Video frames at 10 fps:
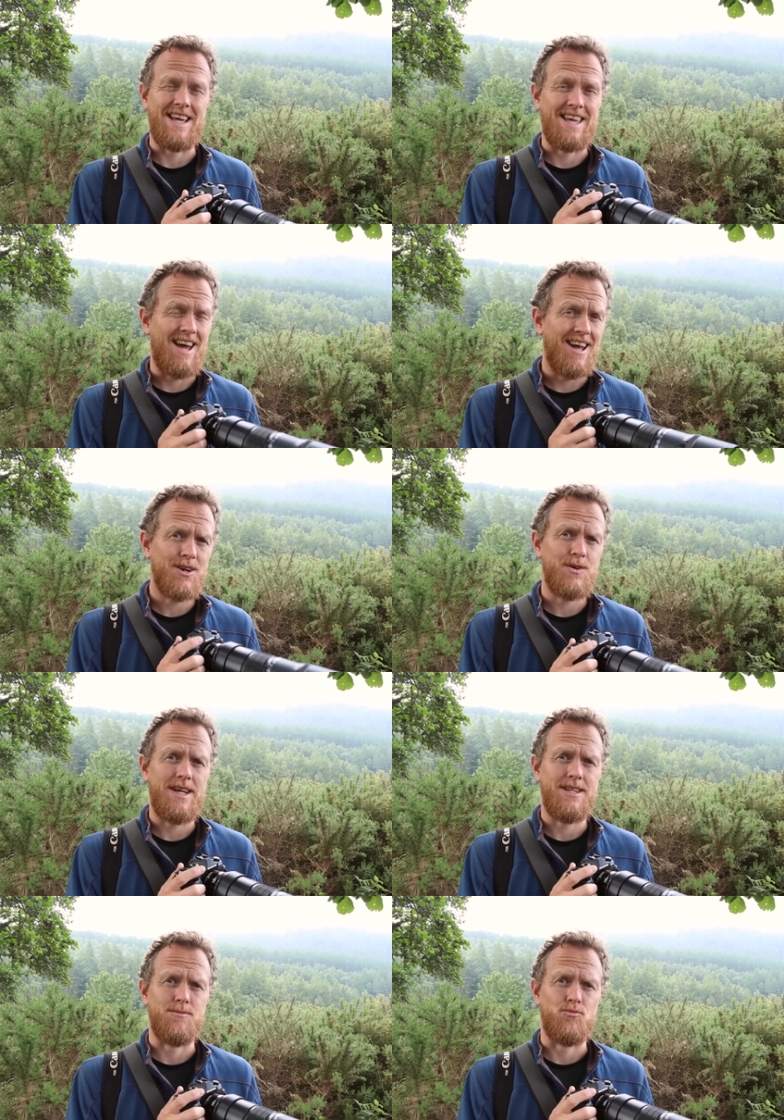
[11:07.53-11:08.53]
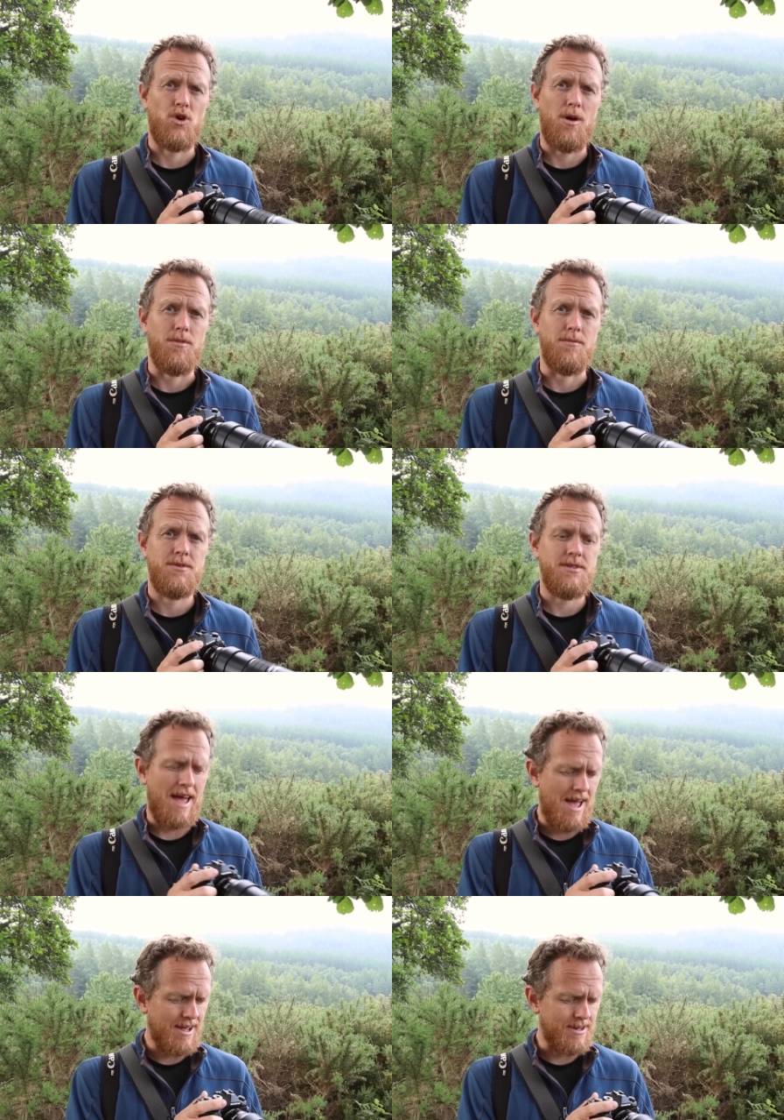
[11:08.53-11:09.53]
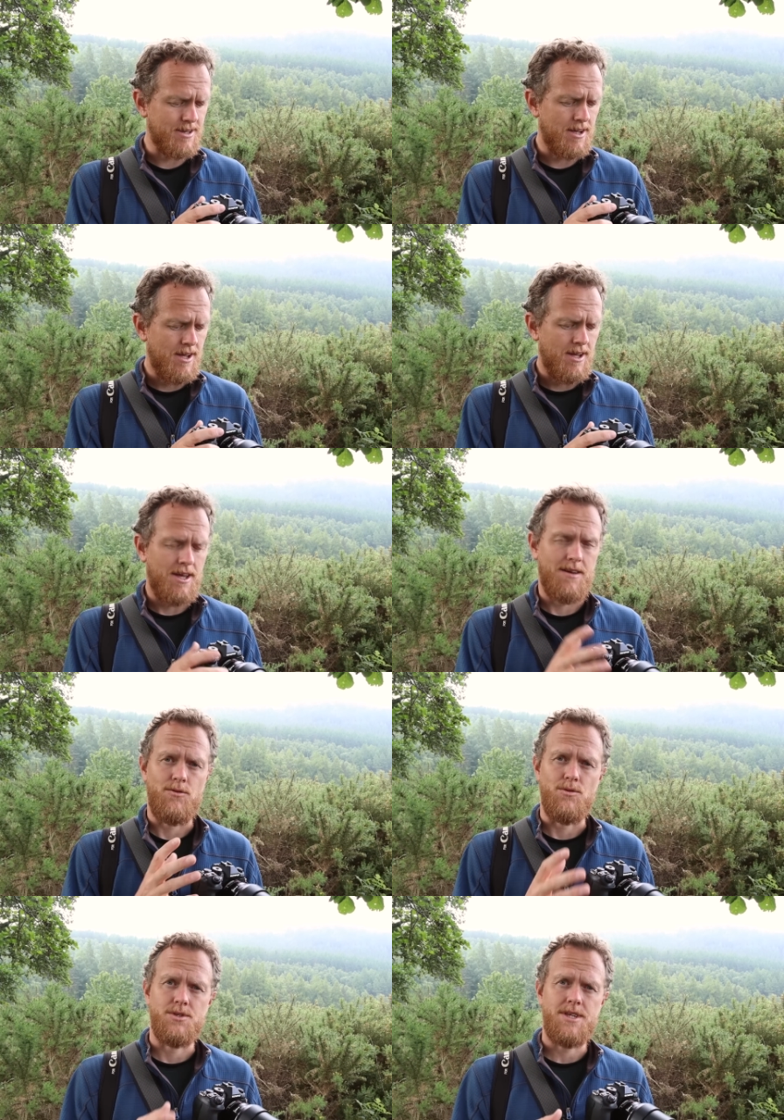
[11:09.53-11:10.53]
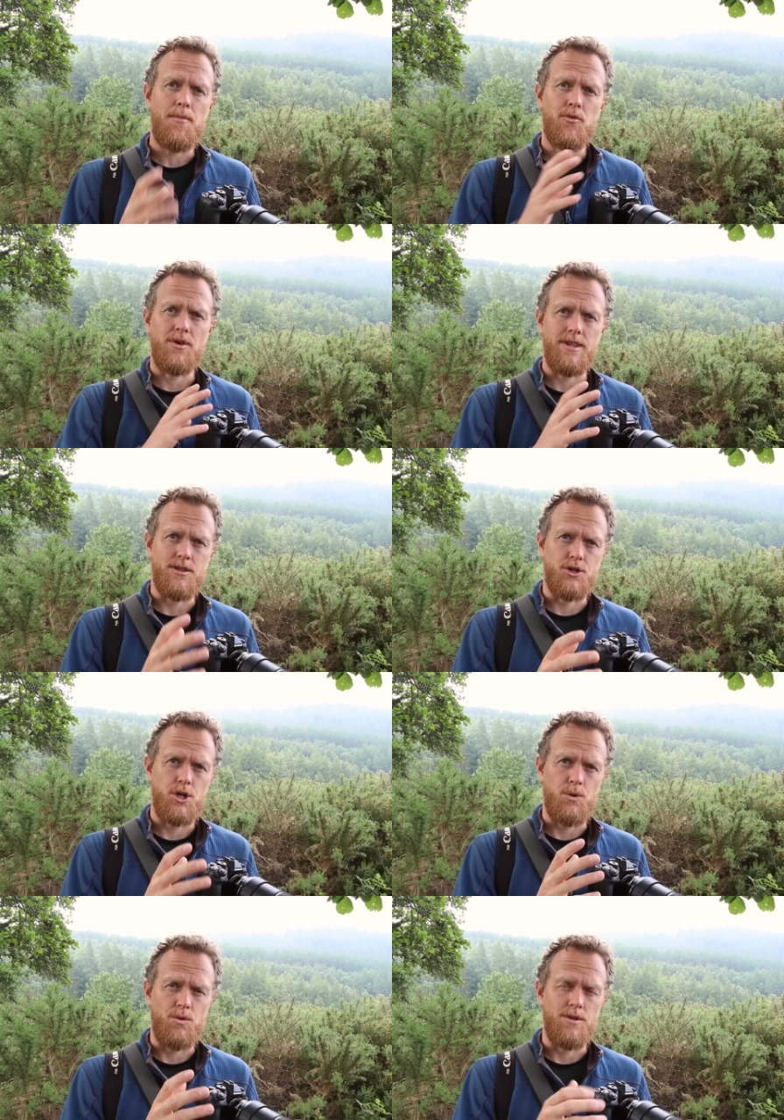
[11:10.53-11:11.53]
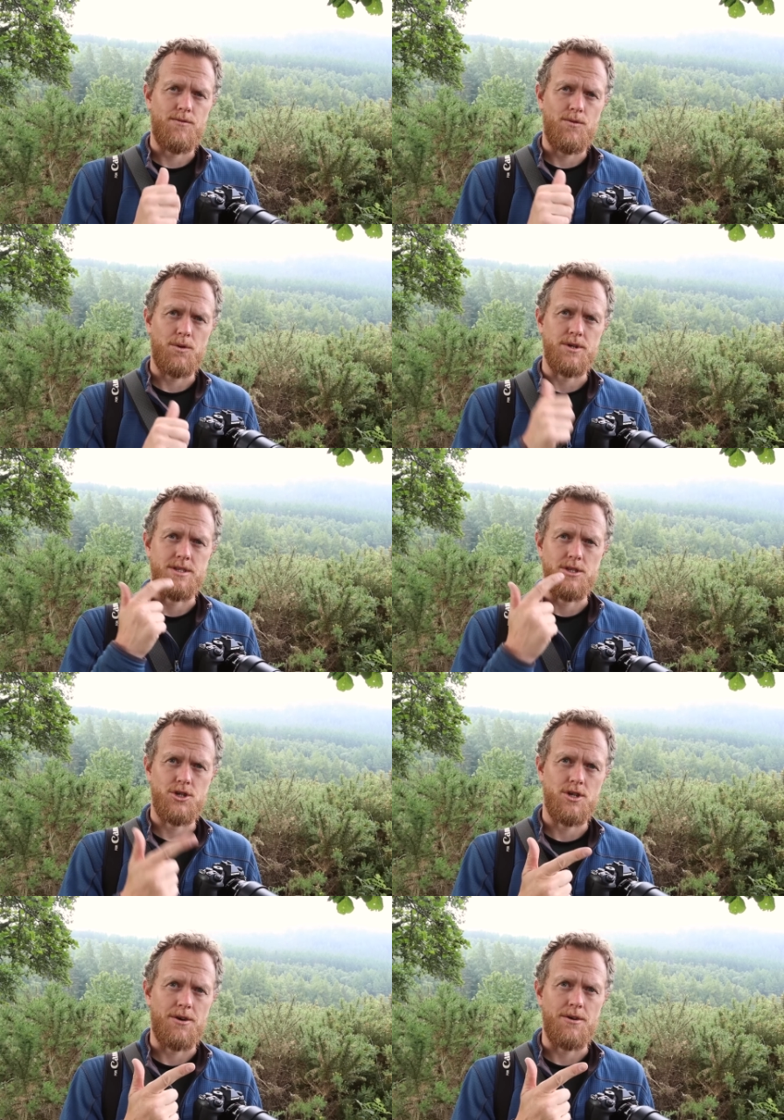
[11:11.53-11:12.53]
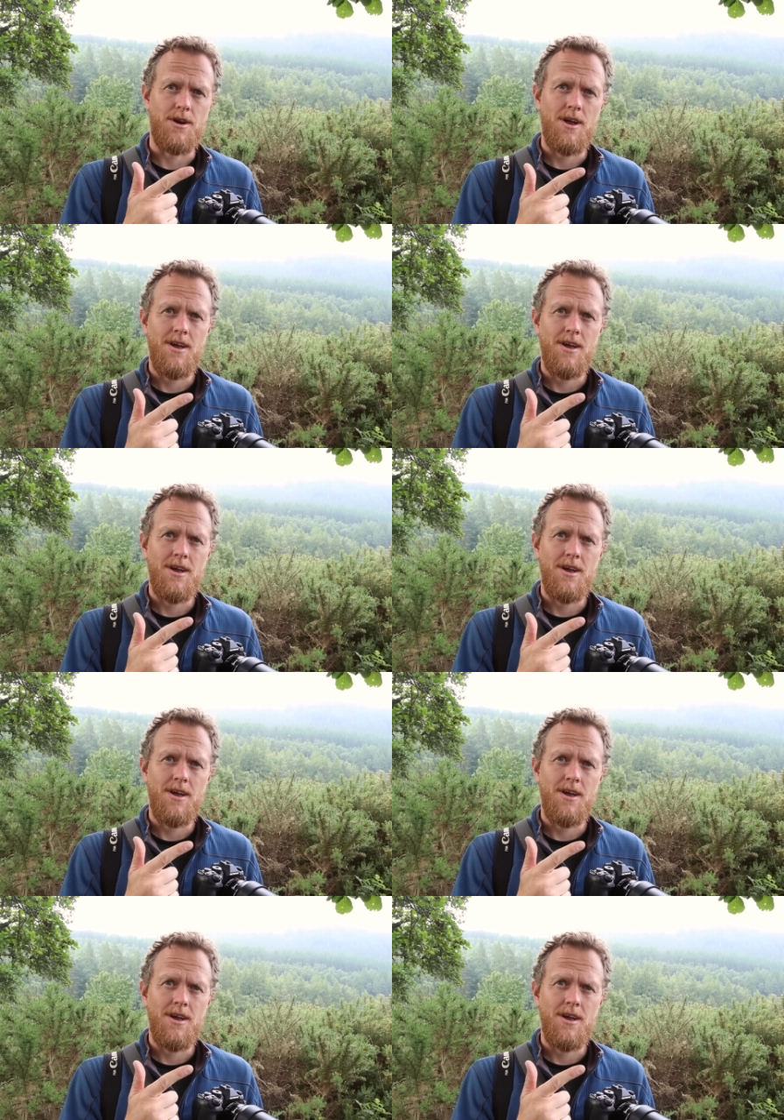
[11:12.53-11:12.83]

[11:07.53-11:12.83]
can create some problems, and if you separate the two, the focus and the shutter,